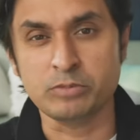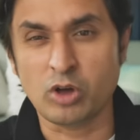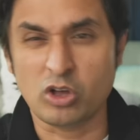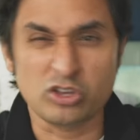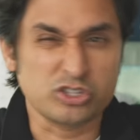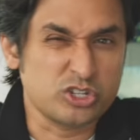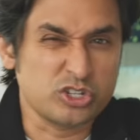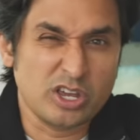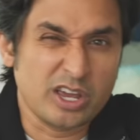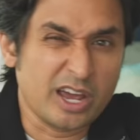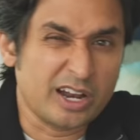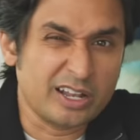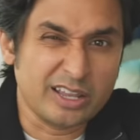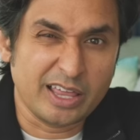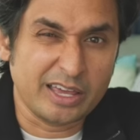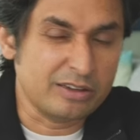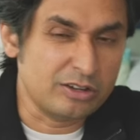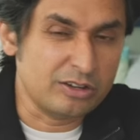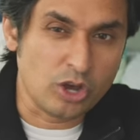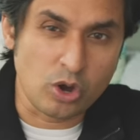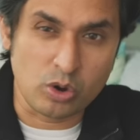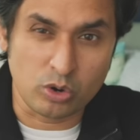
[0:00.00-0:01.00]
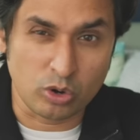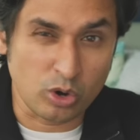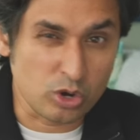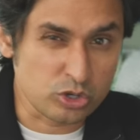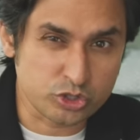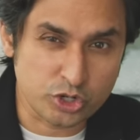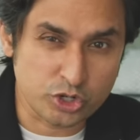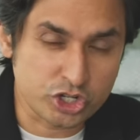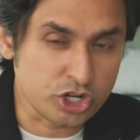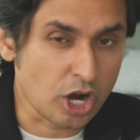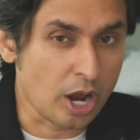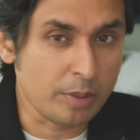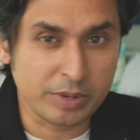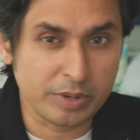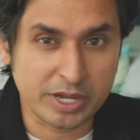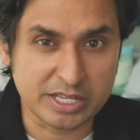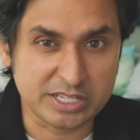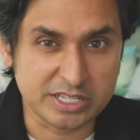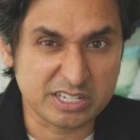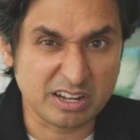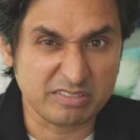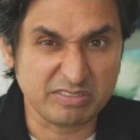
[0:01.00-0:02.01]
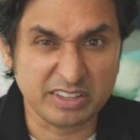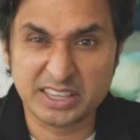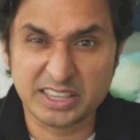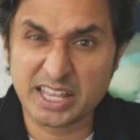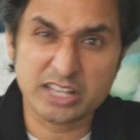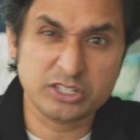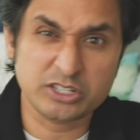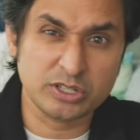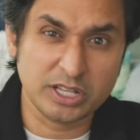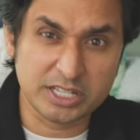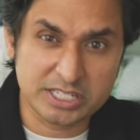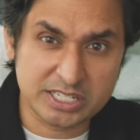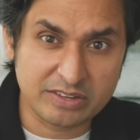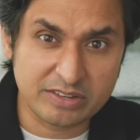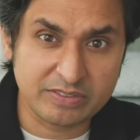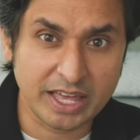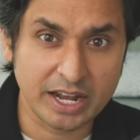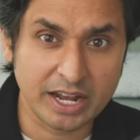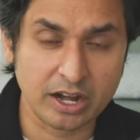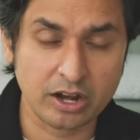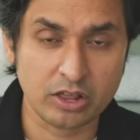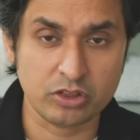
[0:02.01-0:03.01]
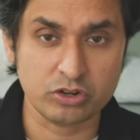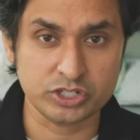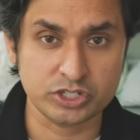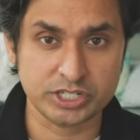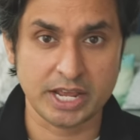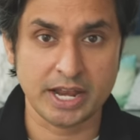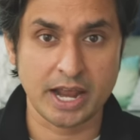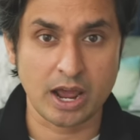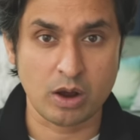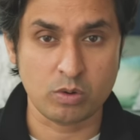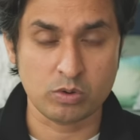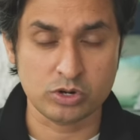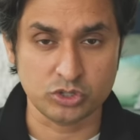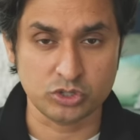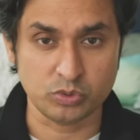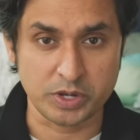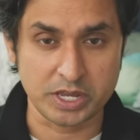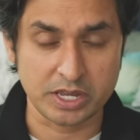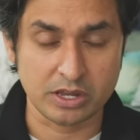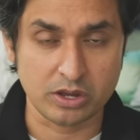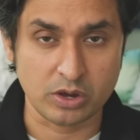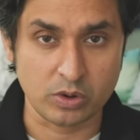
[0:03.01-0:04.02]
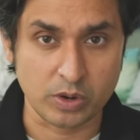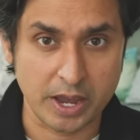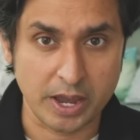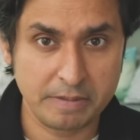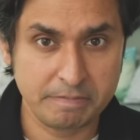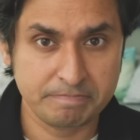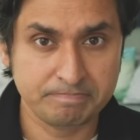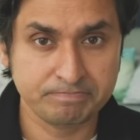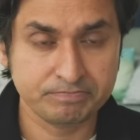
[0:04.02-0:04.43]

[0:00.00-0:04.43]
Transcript: also, you got to like go grocery shopping and stuff like that. So let's give that another 10 hours a week. Okay.